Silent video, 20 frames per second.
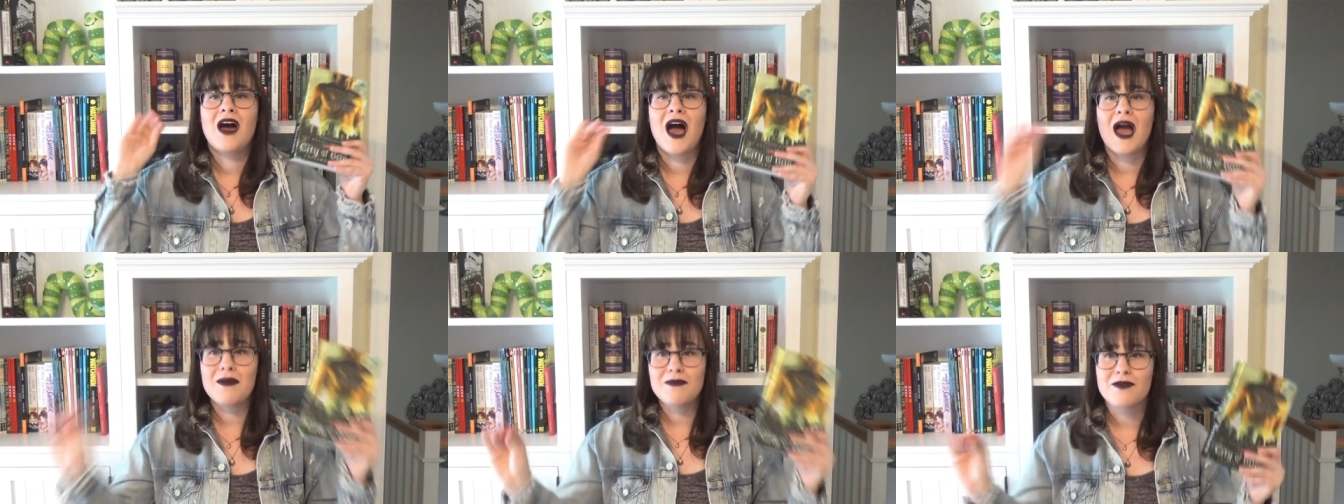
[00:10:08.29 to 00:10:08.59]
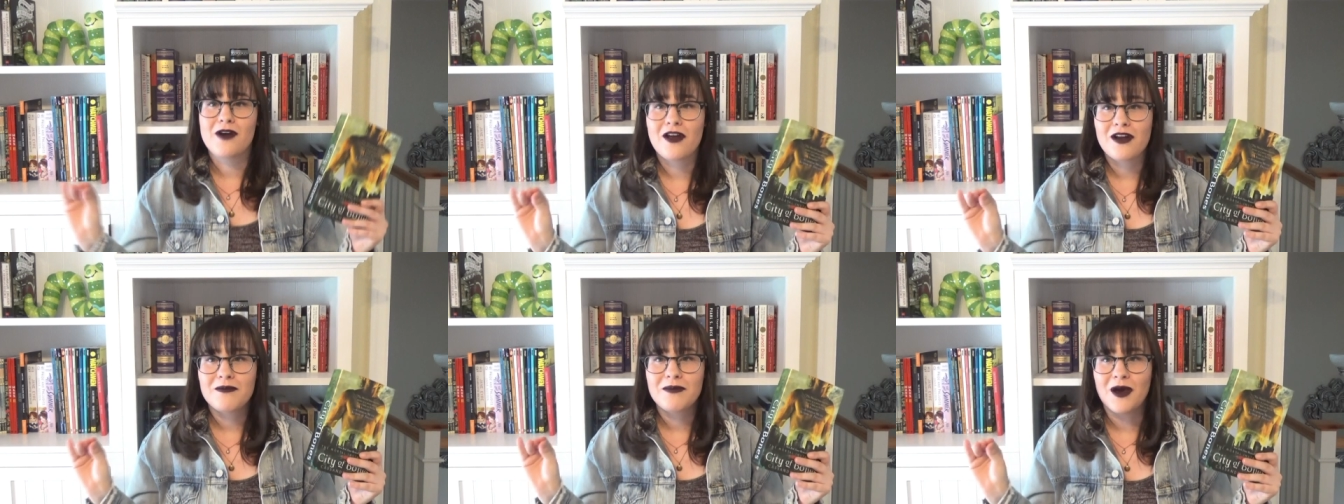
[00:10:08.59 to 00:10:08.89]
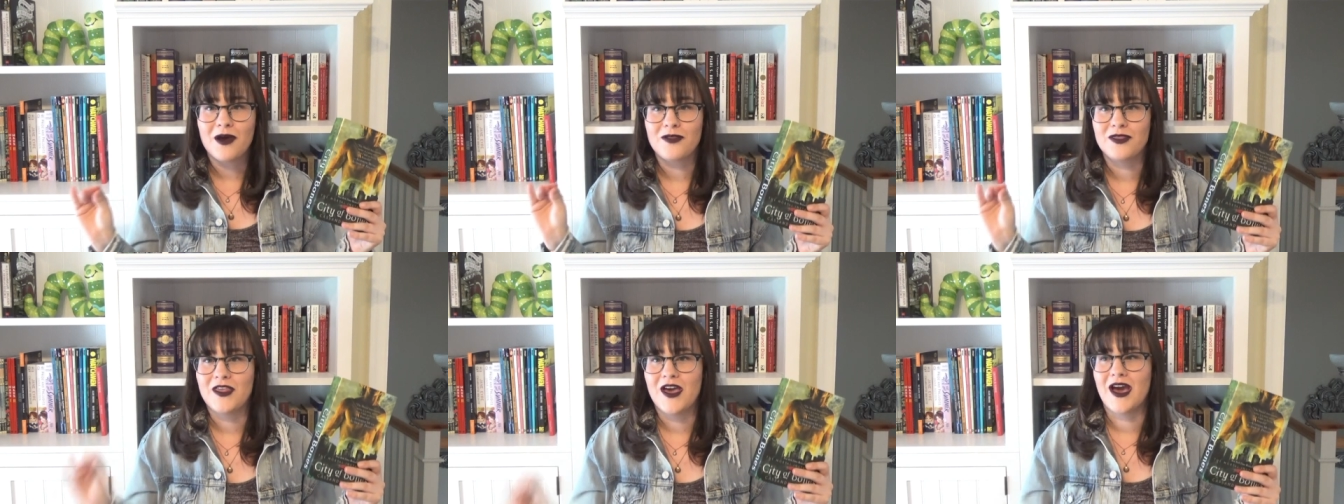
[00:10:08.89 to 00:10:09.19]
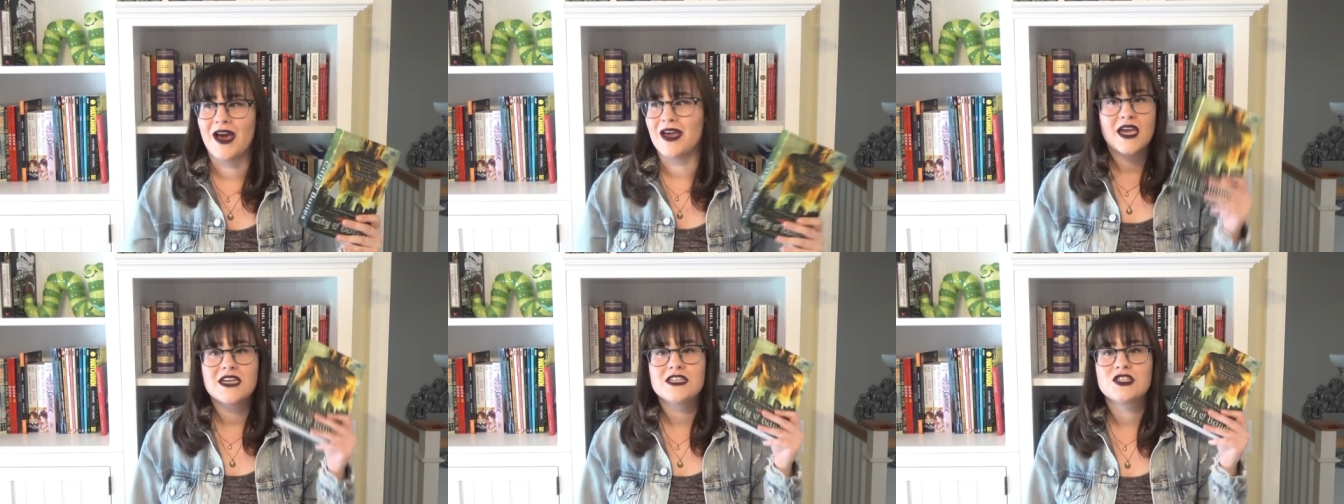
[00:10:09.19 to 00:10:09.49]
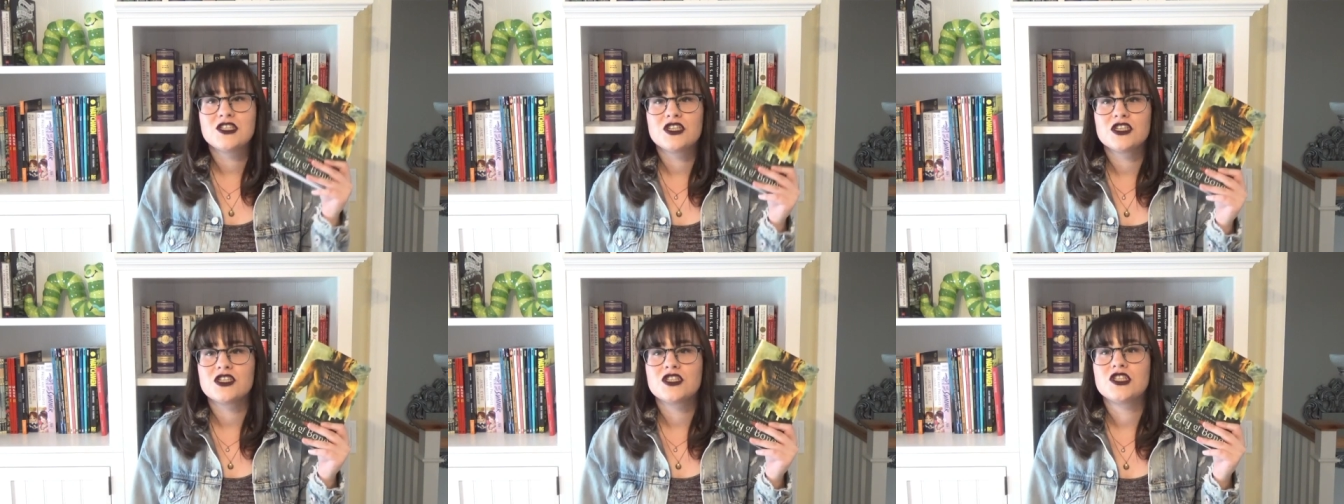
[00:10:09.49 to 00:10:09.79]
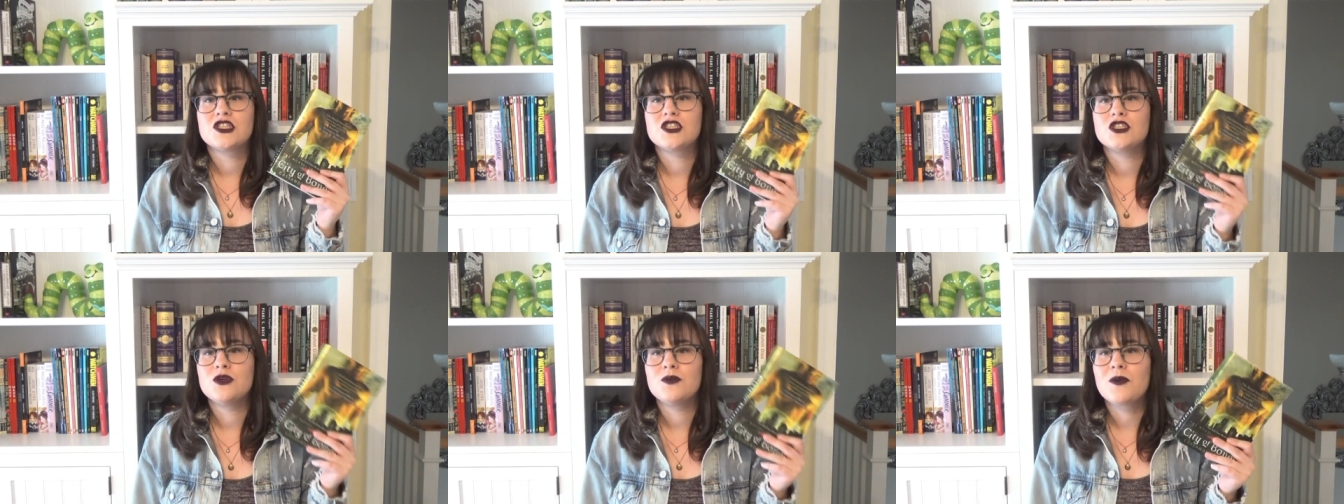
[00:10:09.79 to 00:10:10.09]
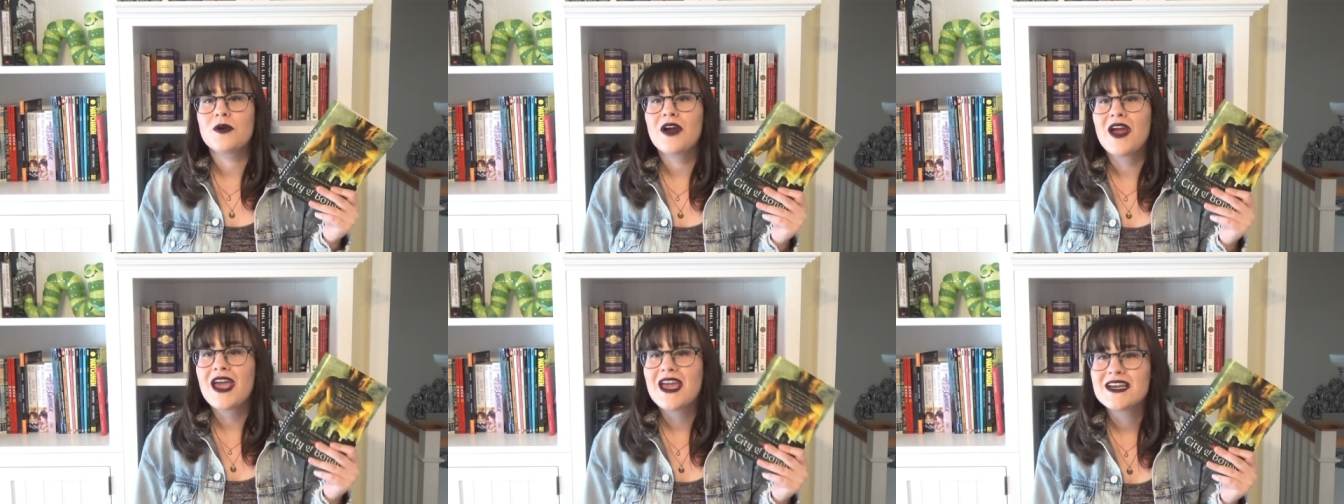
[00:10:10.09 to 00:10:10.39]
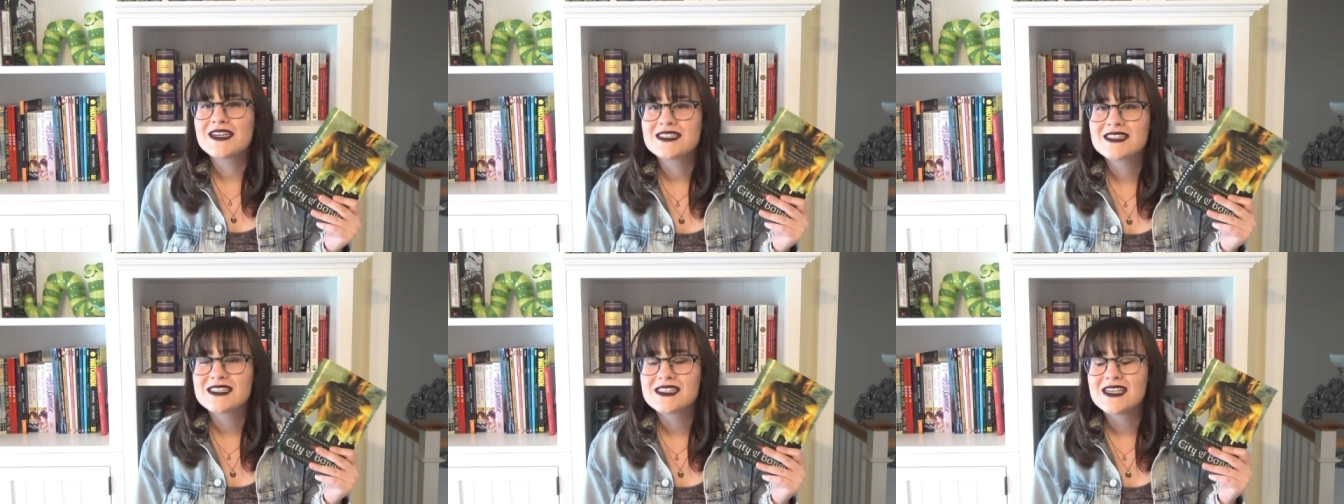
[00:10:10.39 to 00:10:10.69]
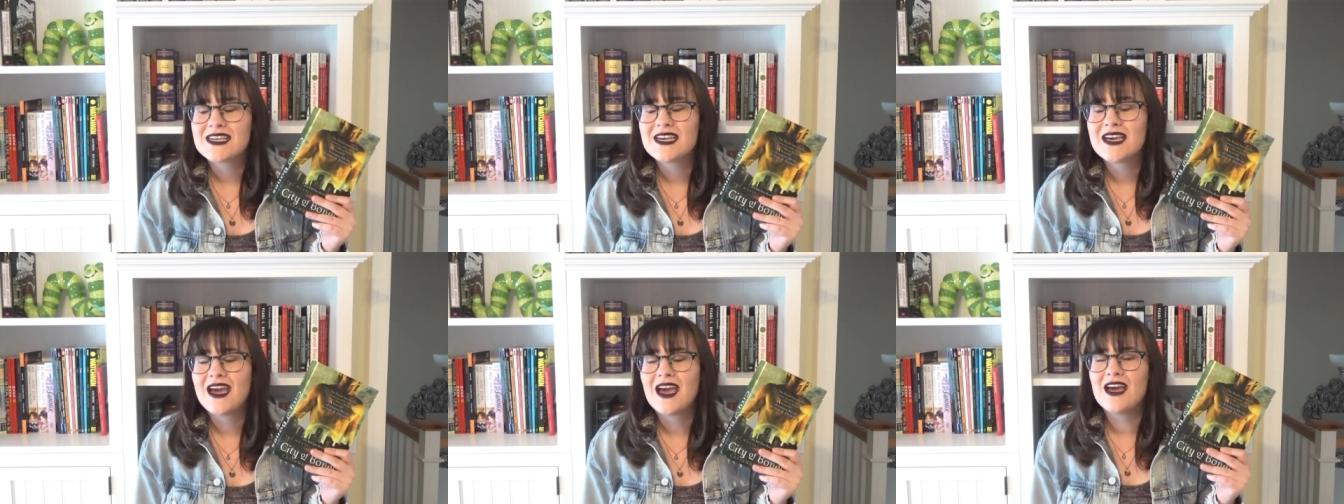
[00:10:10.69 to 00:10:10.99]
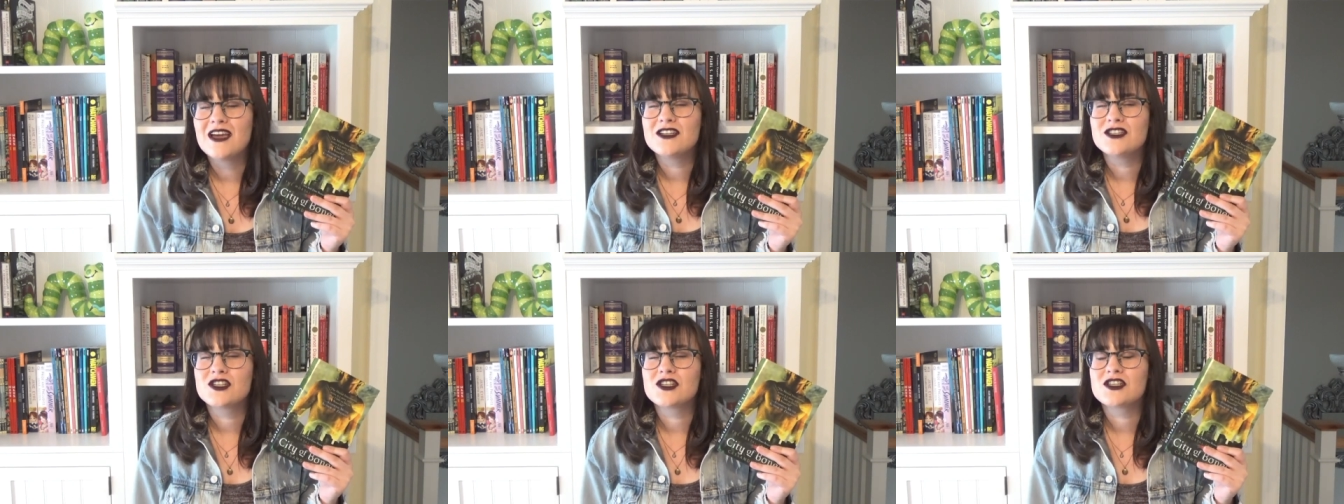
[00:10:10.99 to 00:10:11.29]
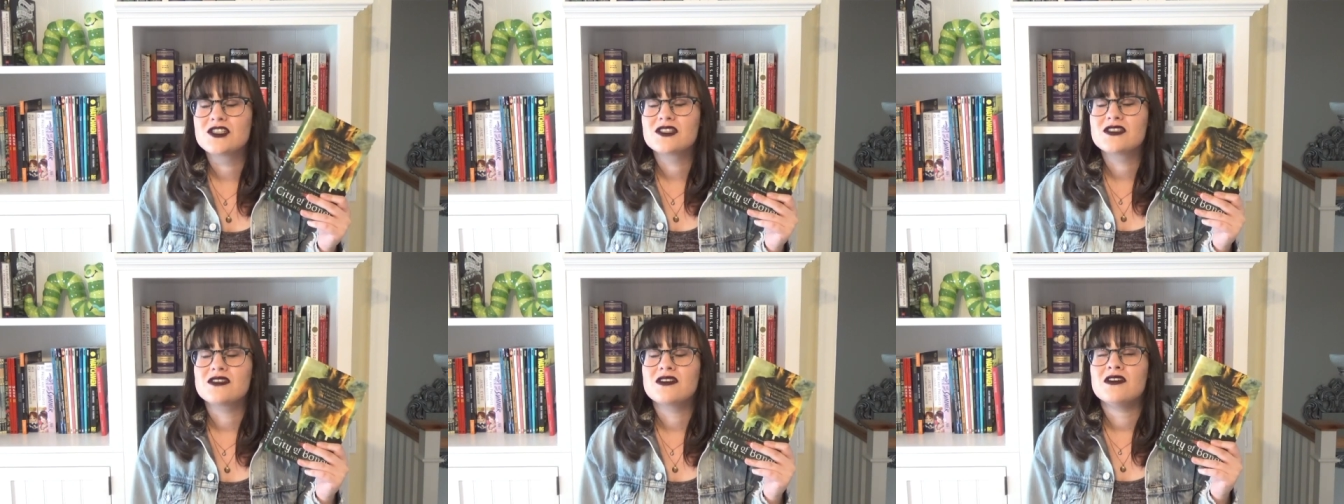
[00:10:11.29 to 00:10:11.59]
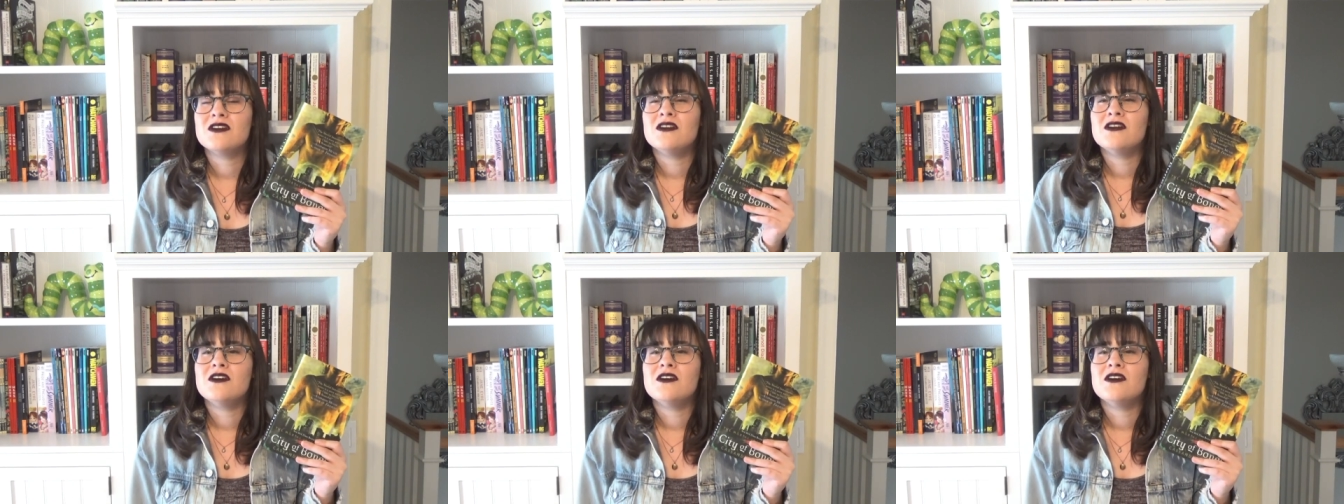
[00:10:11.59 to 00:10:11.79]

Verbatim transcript: I'm not about that. It's just super angsty and just